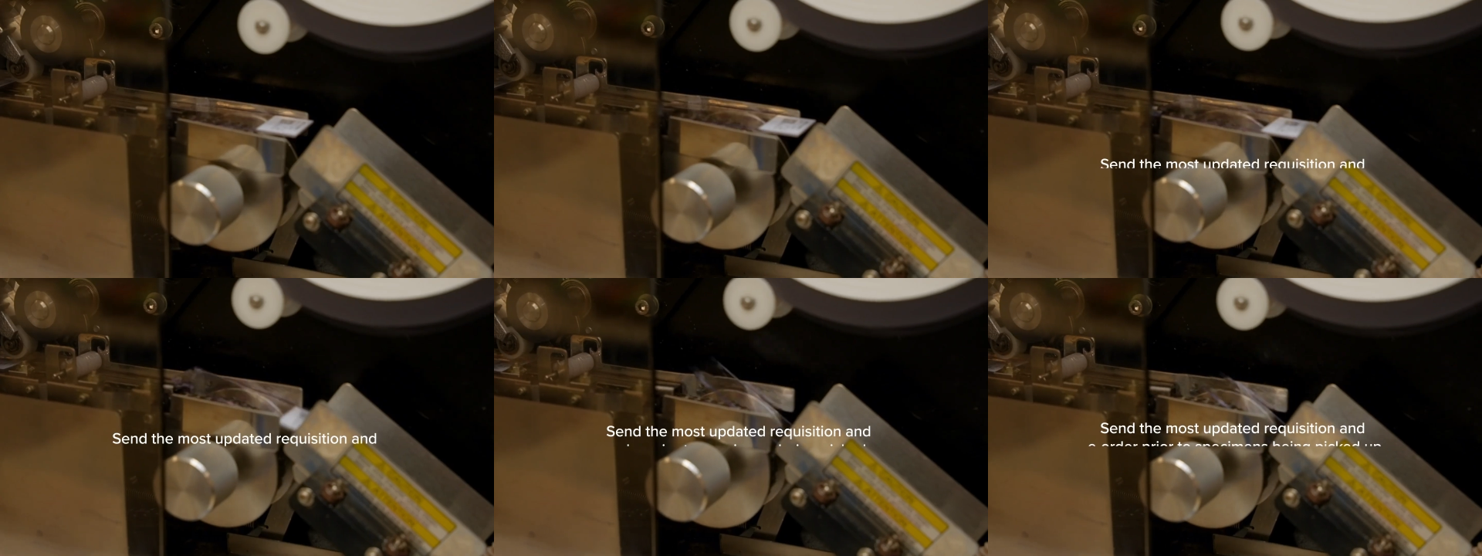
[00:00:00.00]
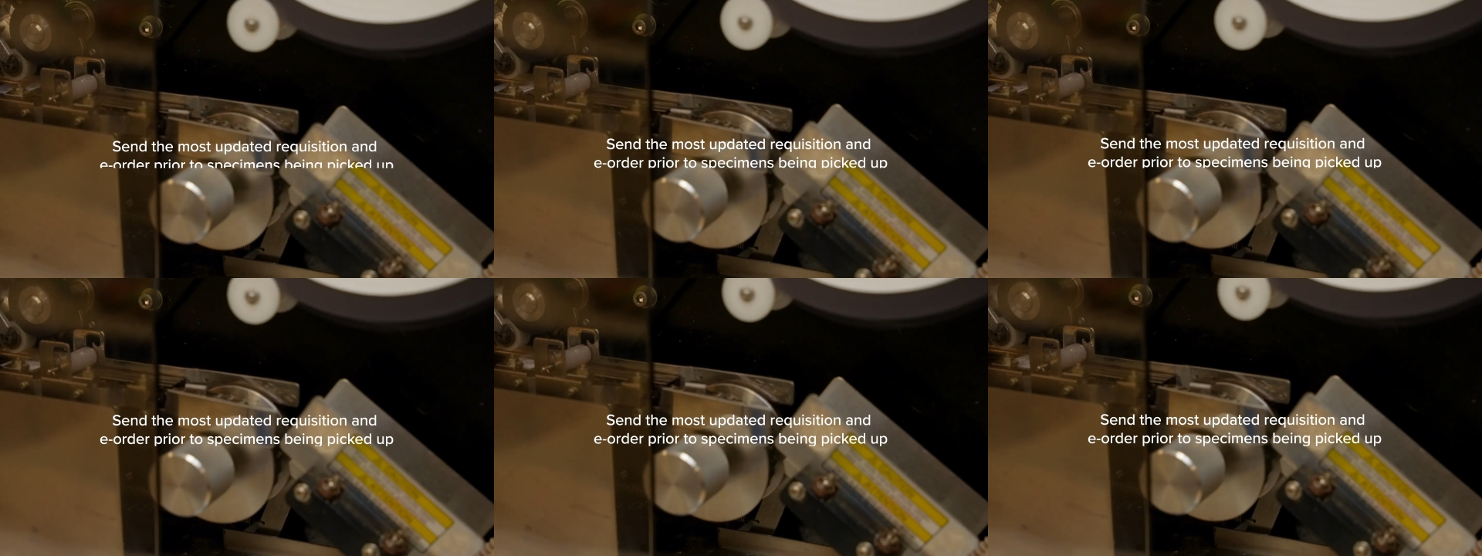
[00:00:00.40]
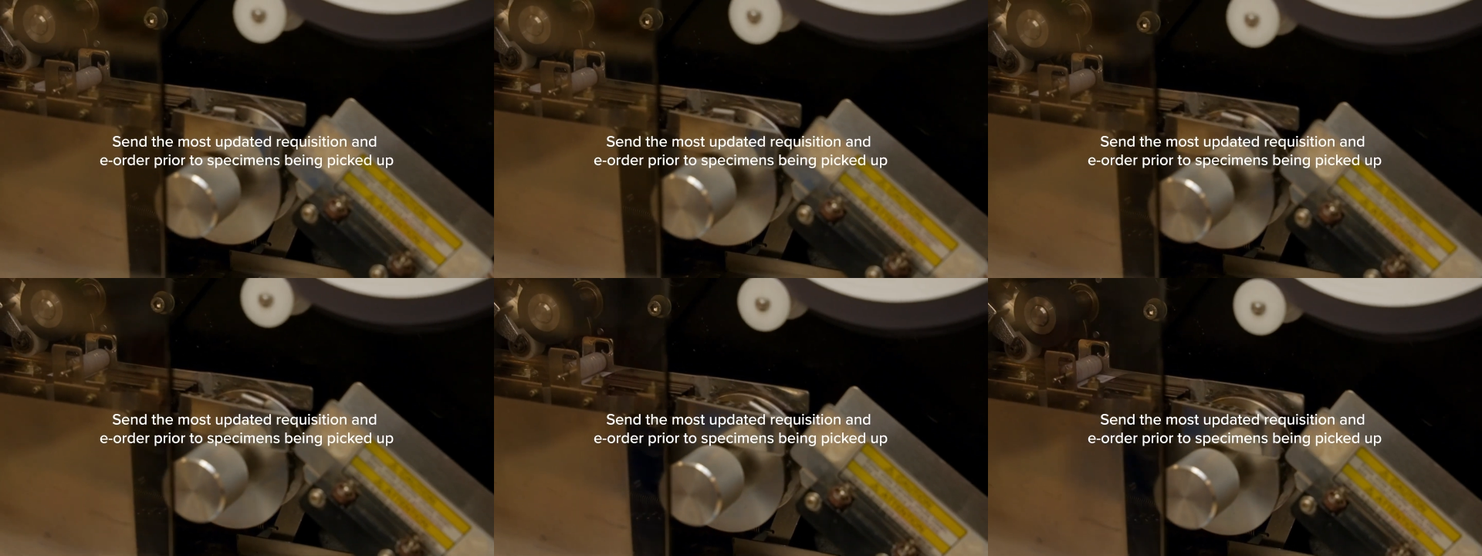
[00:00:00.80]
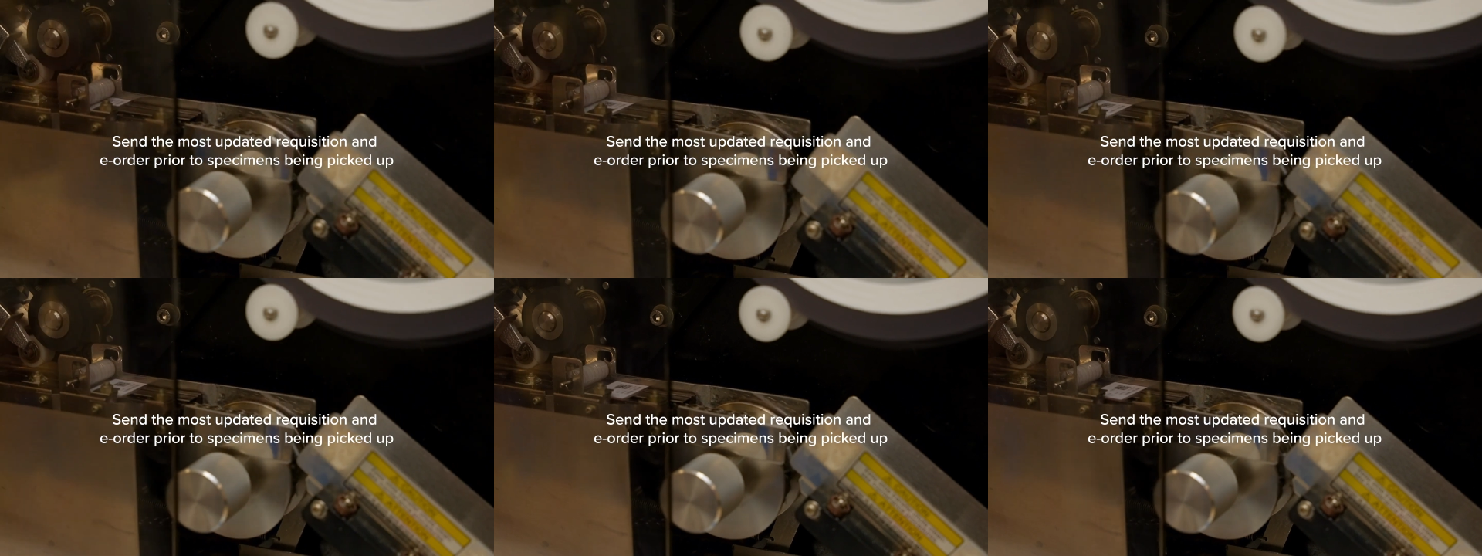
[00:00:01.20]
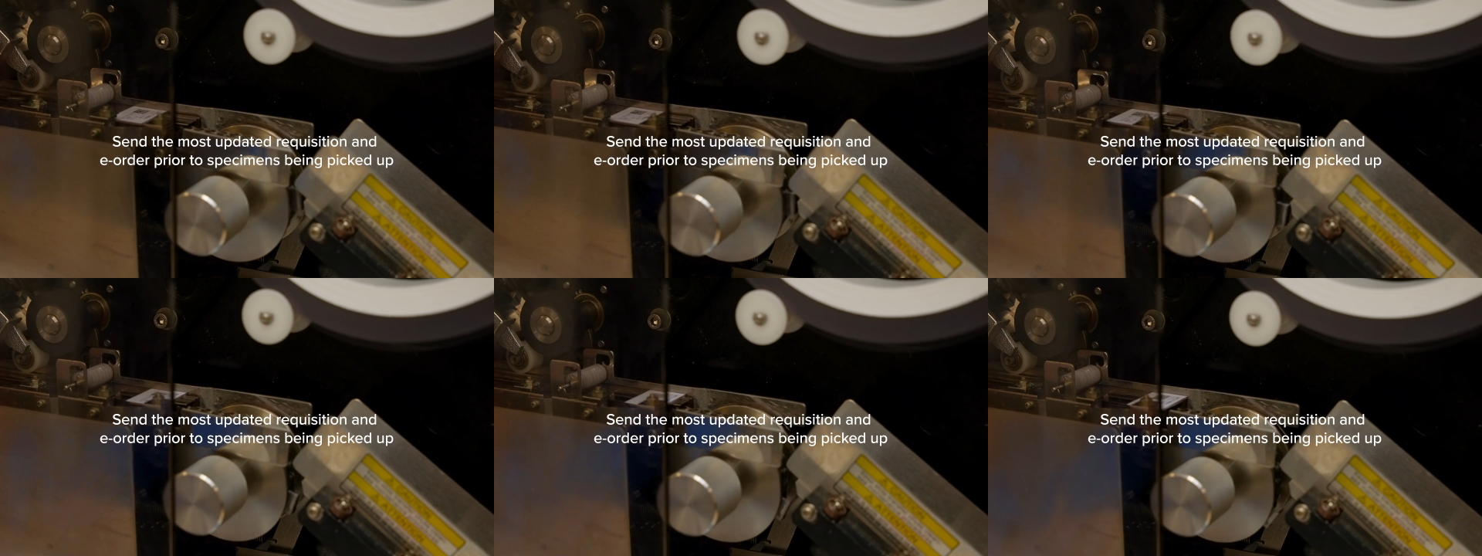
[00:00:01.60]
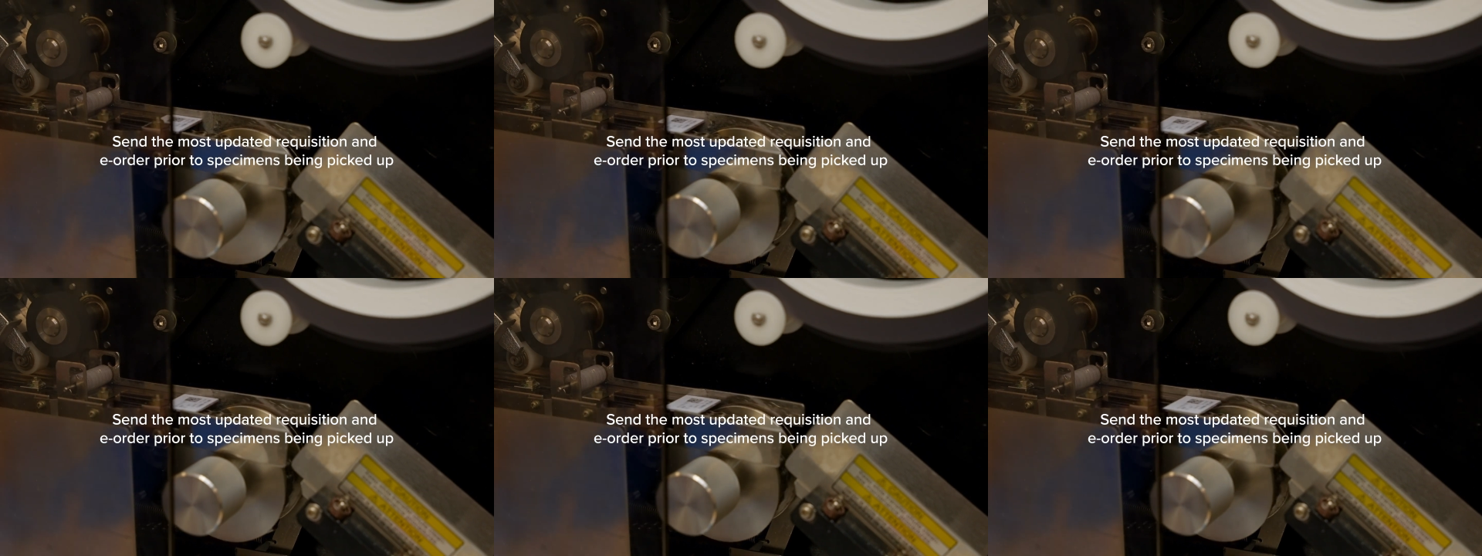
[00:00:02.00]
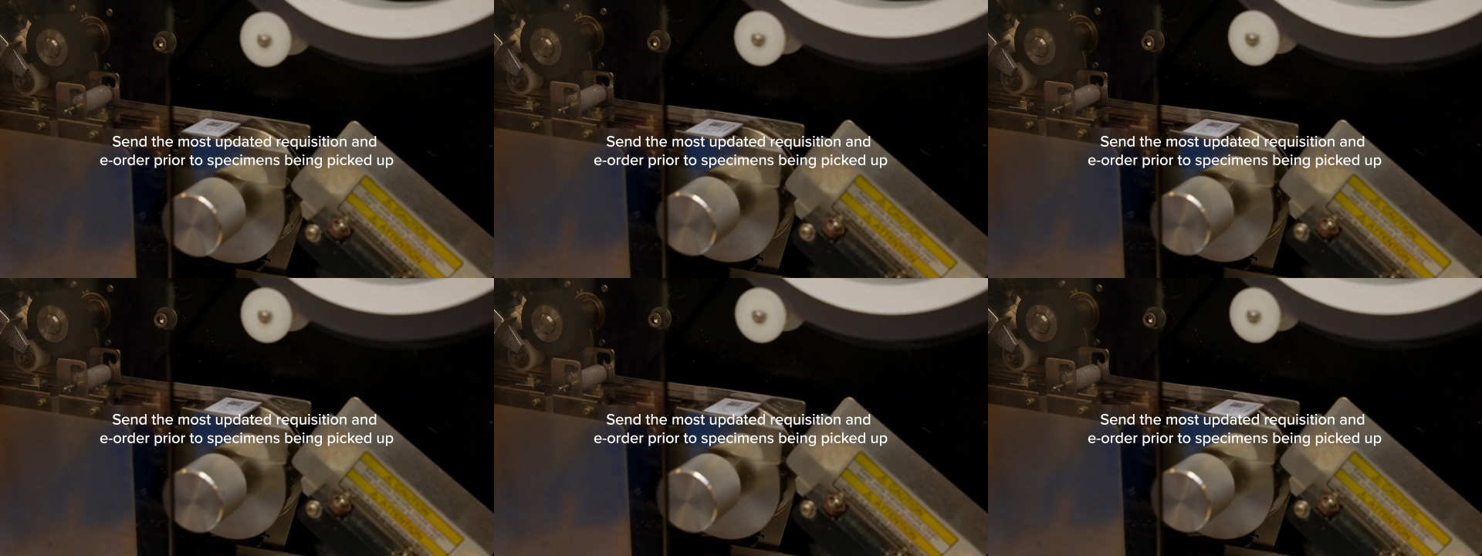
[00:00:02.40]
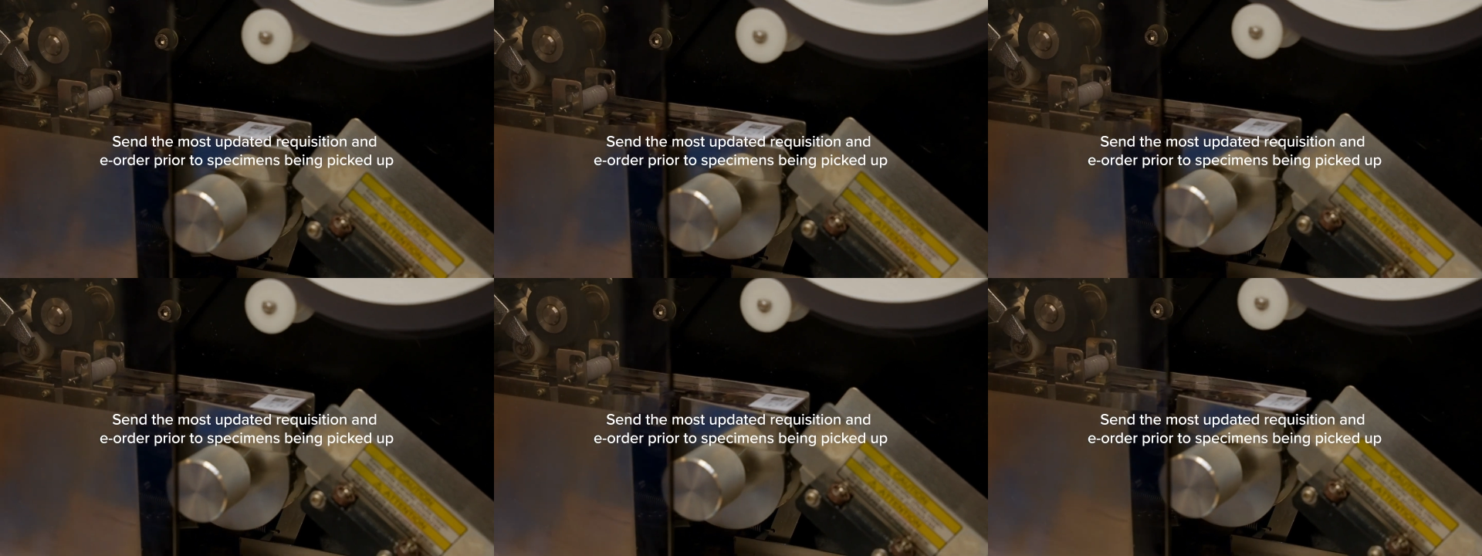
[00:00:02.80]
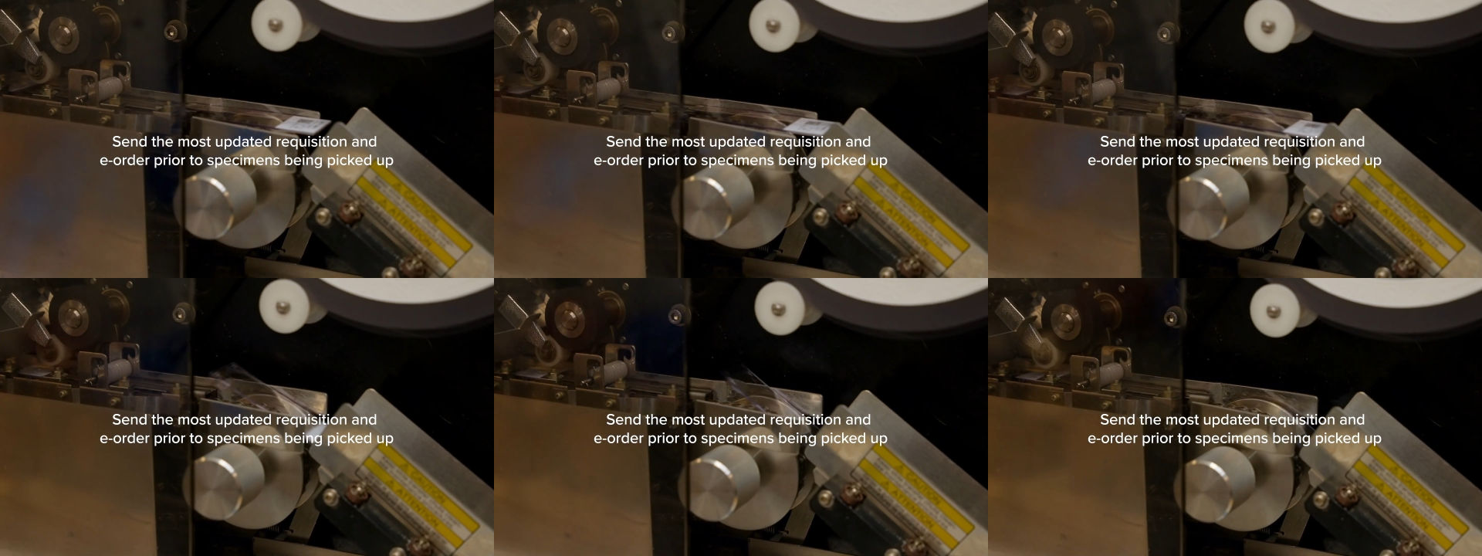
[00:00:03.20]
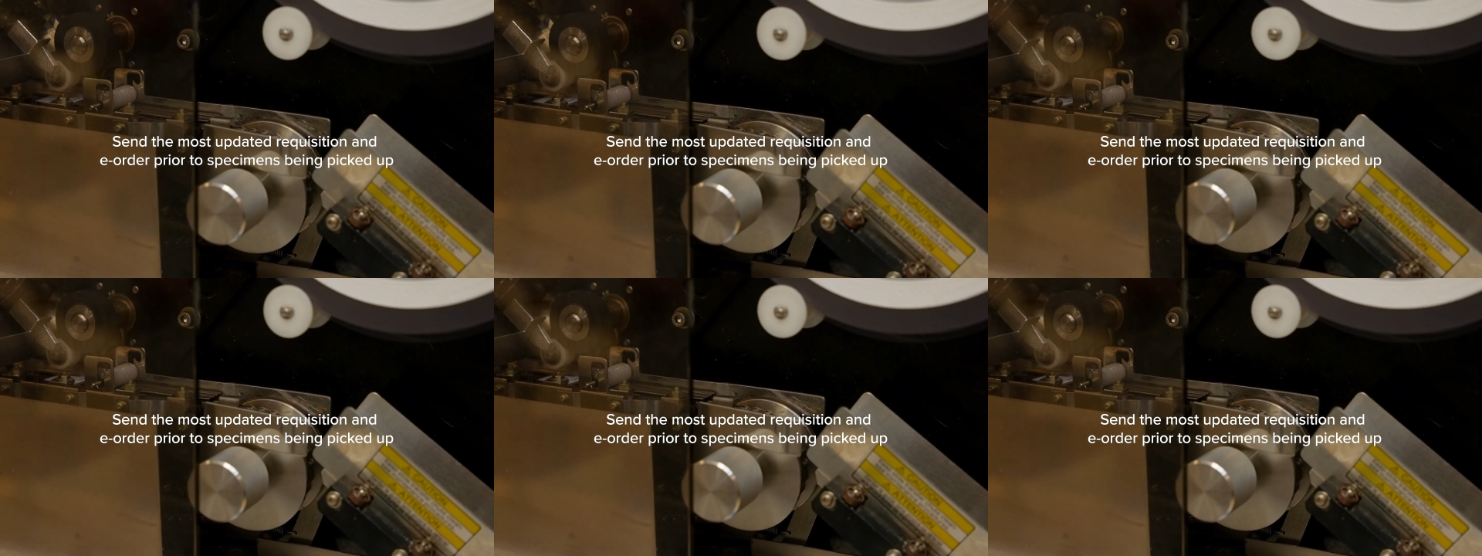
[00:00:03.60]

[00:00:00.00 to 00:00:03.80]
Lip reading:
No face is visible, so there are no lips to read.